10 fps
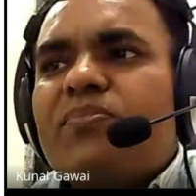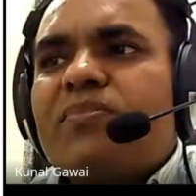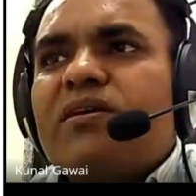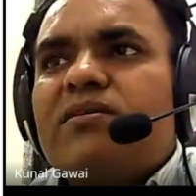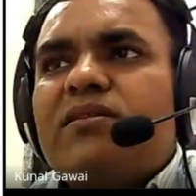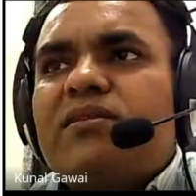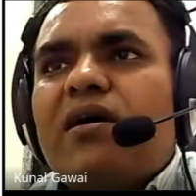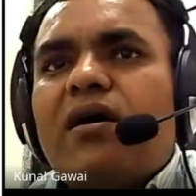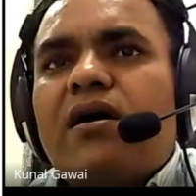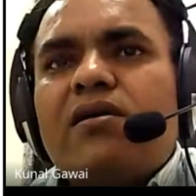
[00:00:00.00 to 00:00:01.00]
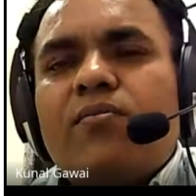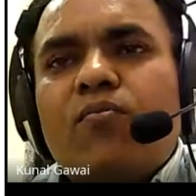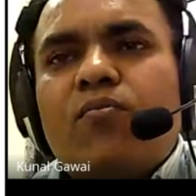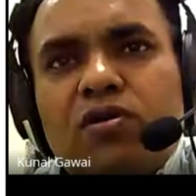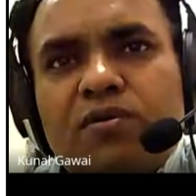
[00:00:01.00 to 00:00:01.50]
there are
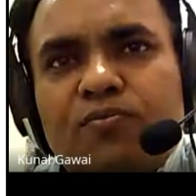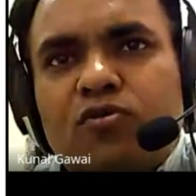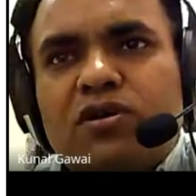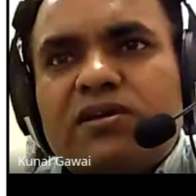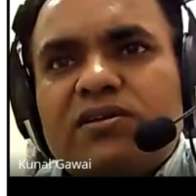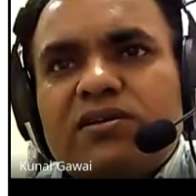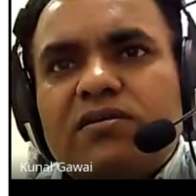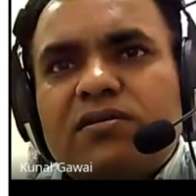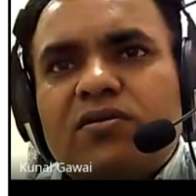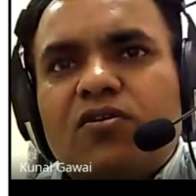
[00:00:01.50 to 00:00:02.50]
more protection